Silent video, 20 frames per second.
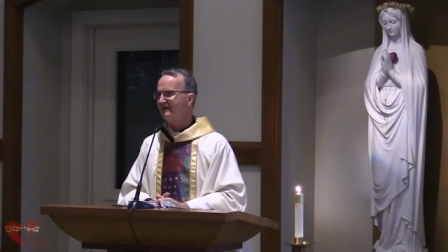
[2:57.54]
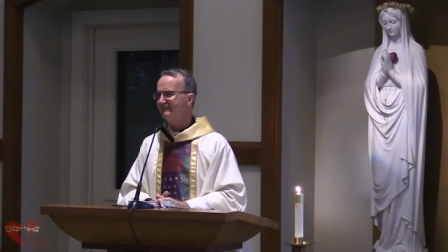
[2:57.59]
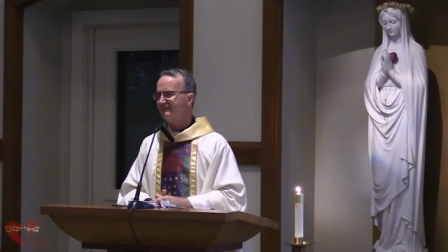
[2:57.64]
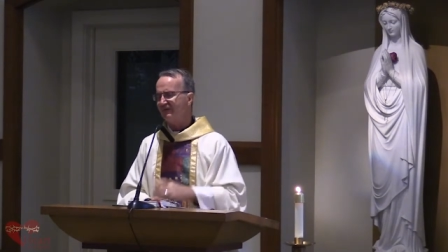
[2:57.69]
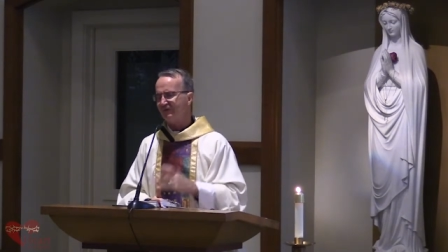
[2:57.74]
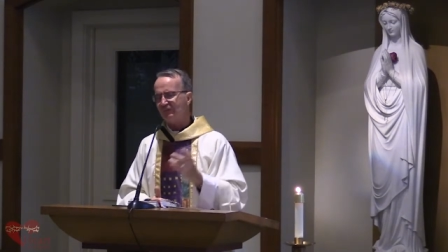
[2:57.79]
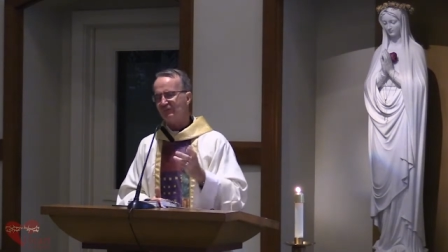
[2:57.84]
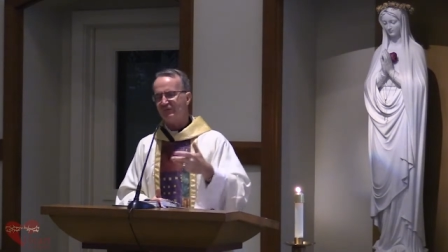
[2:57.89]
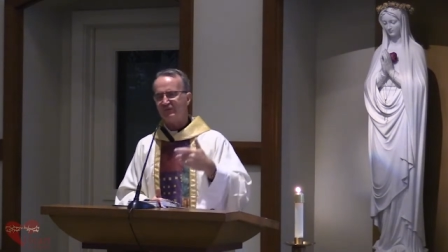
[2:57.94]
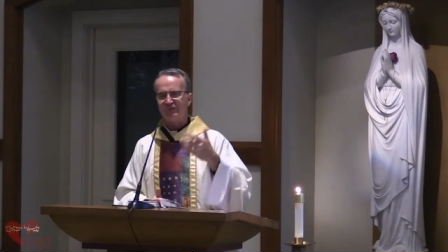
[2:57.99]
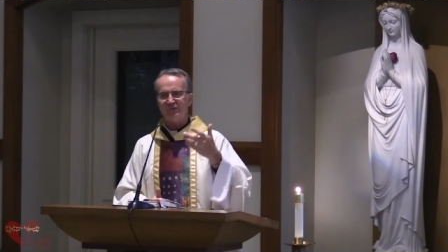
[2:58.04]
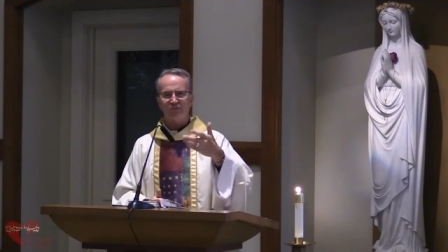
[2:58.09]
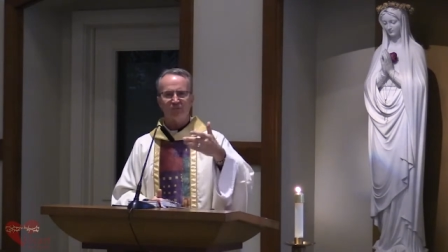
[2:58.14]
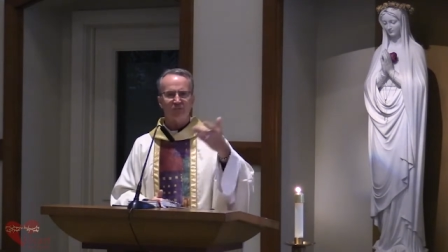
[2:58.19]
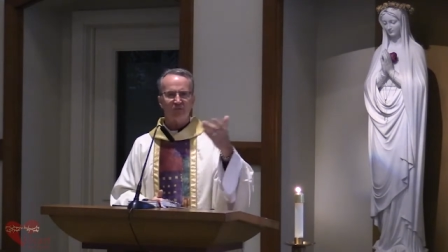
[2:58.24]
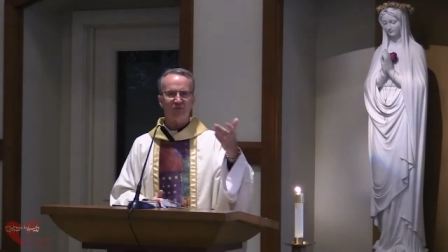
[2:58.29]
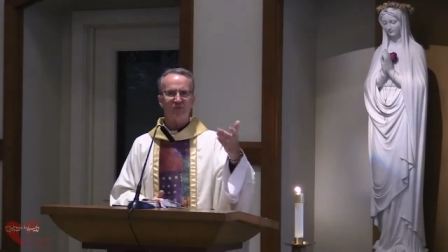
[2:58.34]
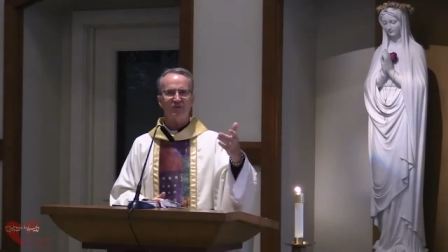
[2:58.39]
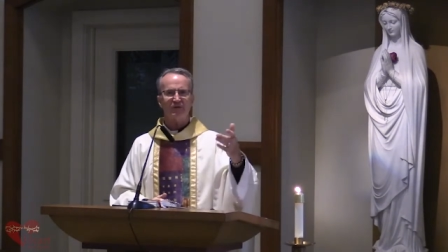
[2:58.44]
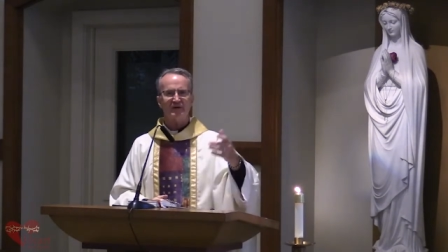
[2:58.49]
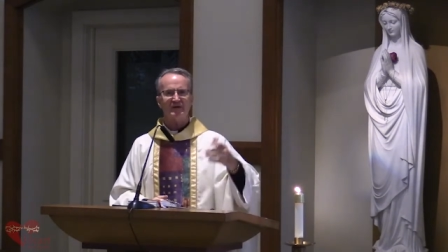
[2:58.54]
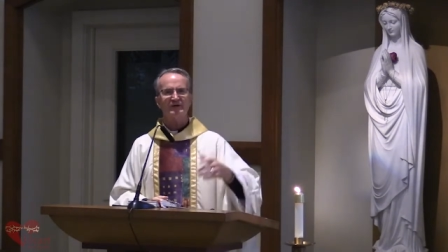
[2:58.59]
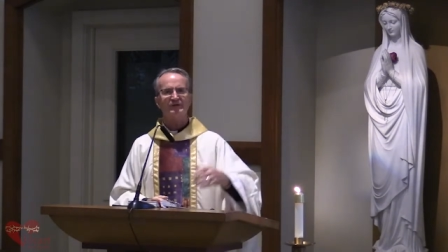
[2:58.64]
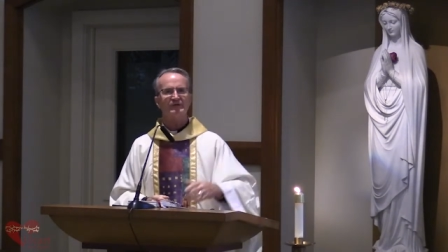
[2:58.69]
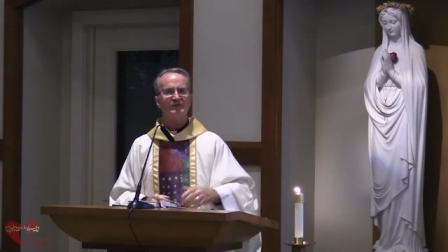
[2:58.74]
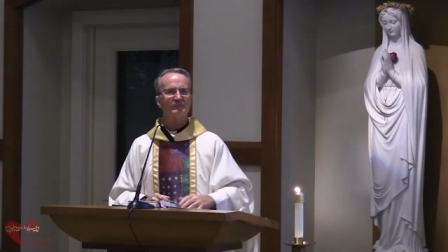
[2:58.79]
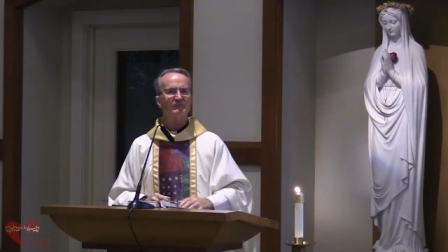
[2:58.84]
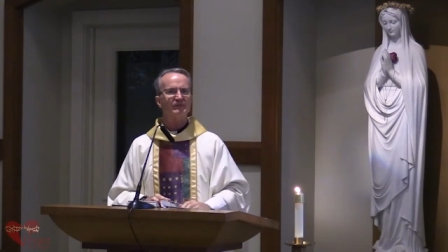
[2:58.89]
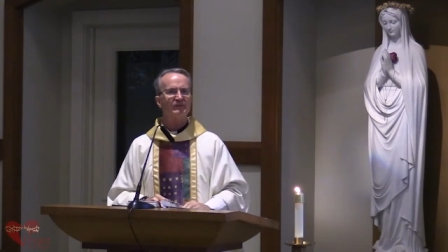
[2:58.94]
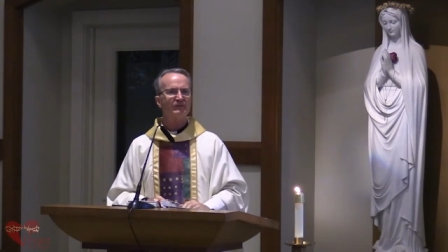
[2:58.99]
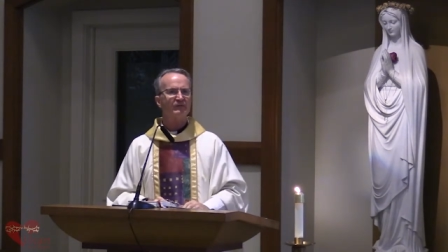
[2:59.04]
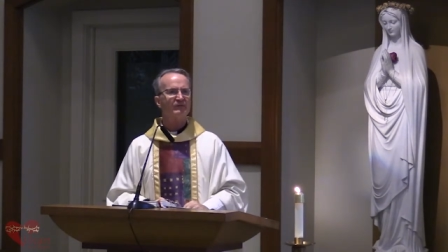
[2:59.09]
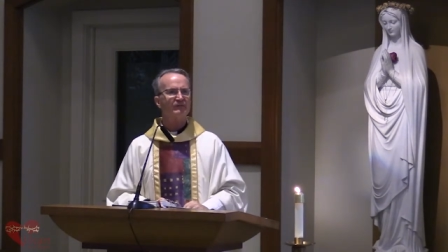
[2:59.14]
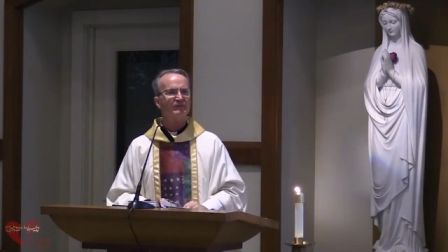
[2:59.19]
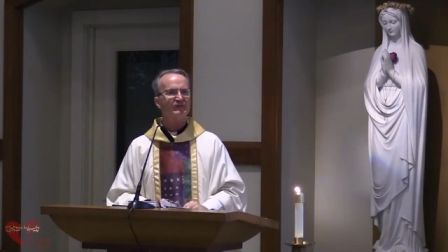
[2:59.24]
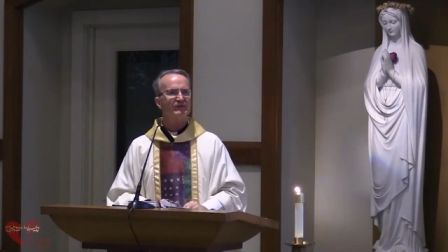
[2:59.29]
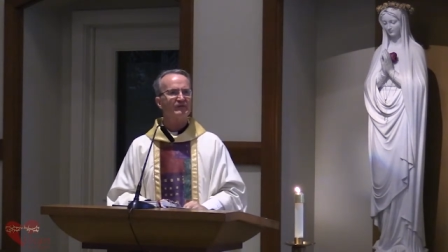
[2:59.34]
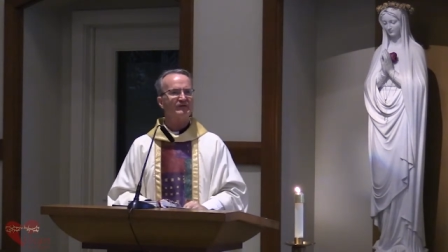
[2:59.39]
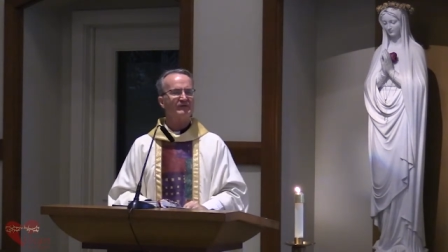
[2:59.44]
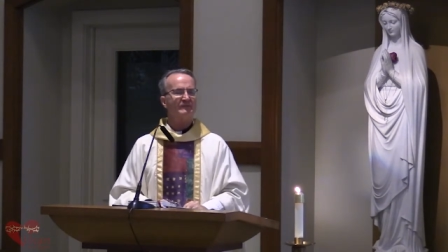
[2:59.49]
Father Richard Rohr has
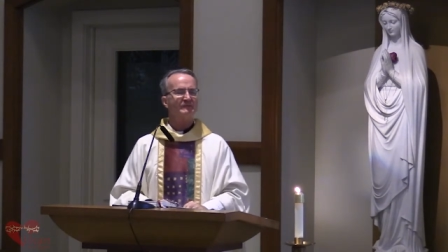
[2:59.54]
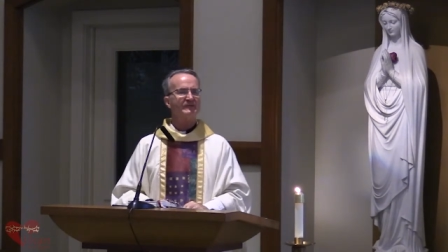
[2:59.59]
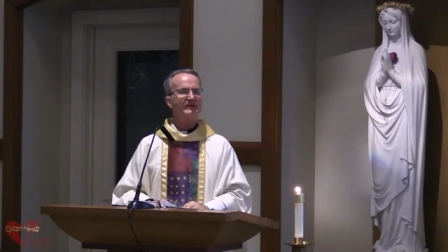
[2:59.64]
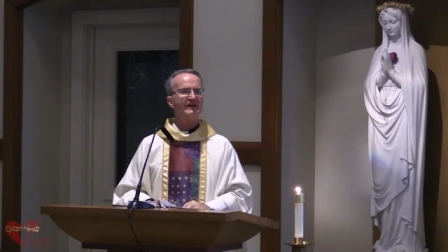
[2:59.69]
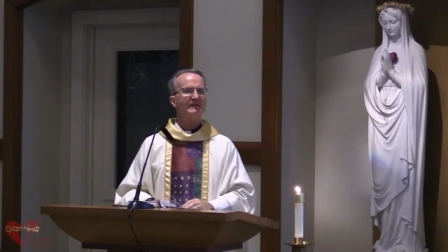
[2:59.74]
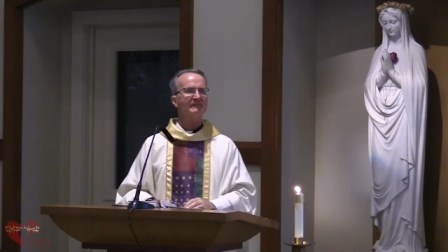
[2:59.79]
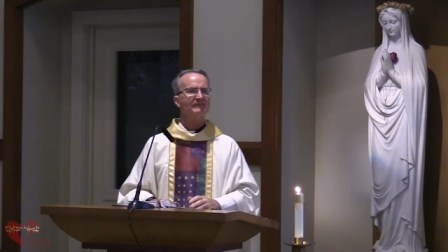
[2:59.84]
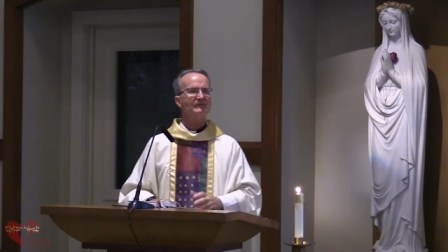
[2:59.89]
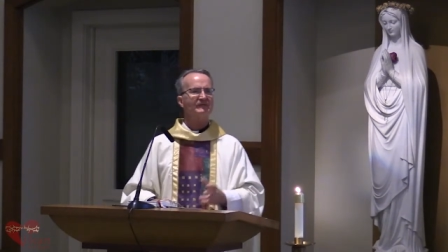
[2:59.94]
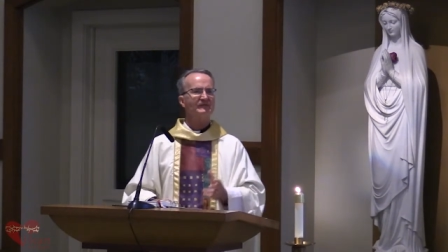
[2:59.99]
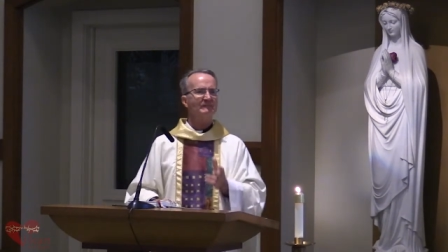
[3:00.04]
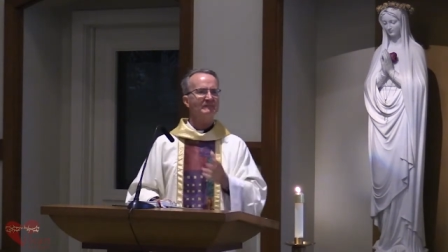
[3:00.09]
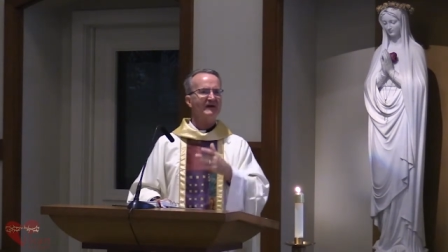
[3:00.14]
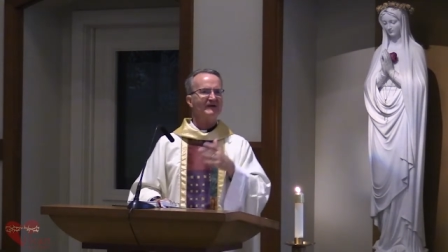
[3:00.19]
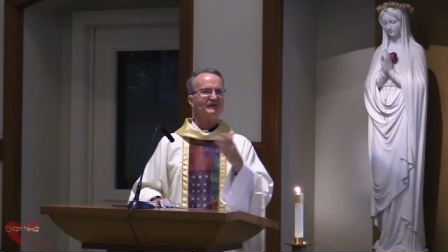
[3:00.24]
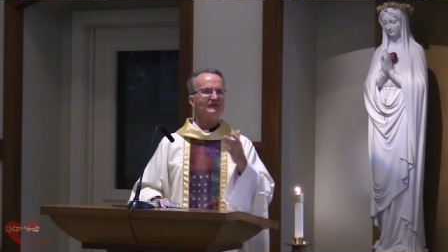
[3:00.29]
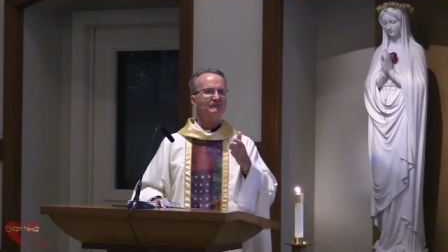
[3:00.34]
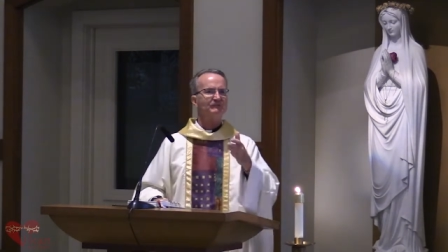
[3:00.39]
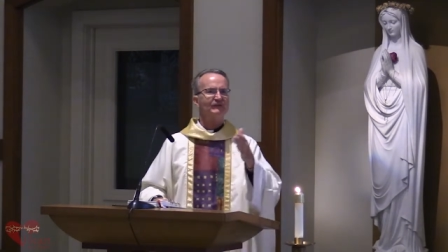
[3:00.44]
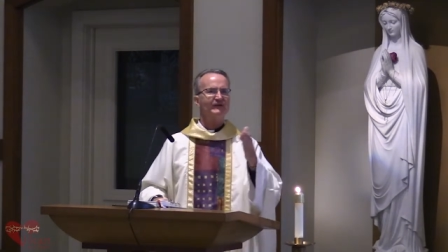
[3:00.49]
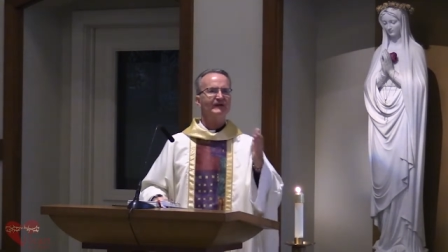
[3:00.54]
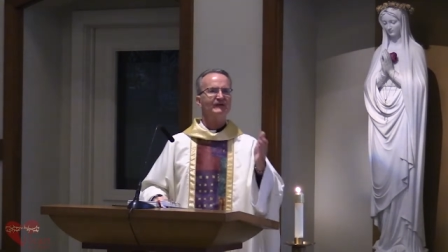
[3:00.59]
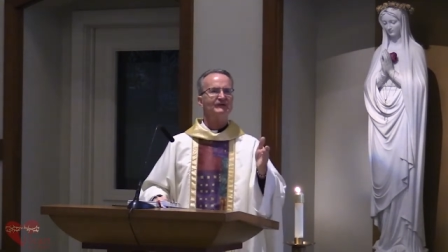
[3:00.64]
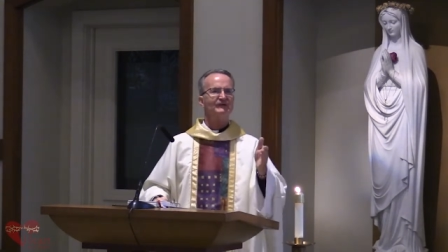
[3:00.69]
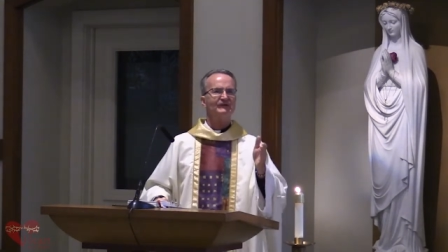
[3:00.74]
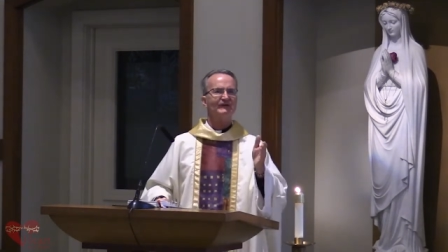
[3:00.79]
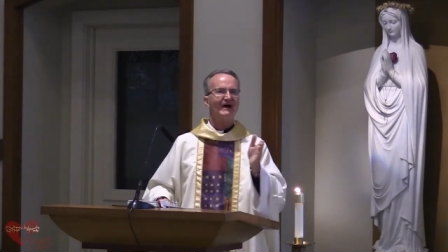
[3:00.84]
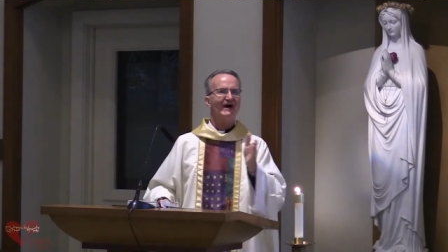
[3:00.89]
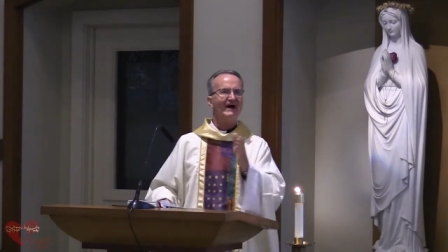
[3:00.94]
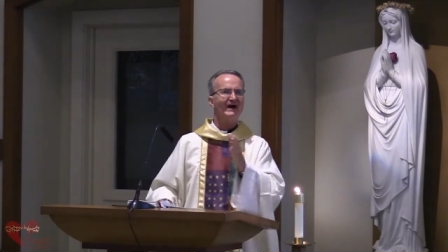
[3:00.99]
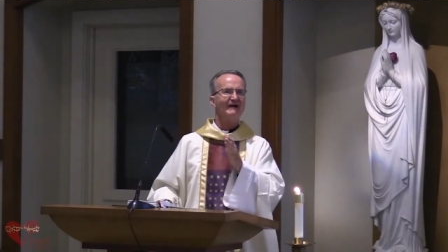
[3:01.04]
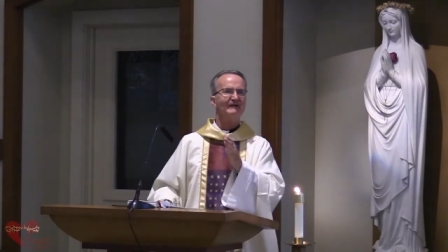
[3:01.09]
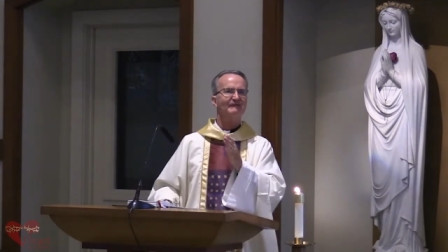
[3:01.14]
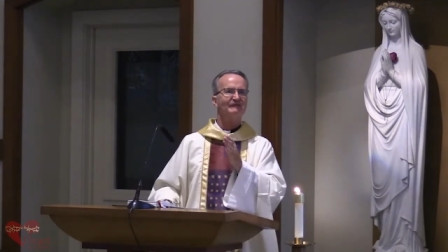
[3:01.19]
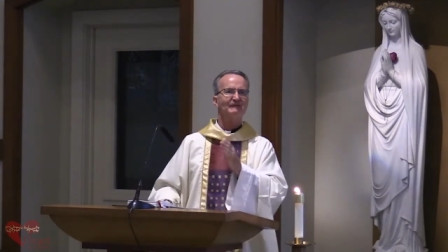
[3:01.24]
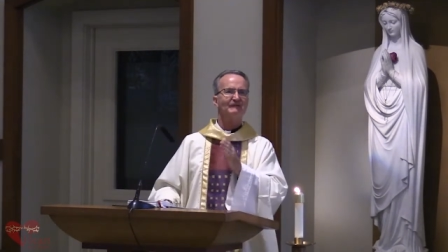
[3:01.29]
observed that sometimes the best place to hide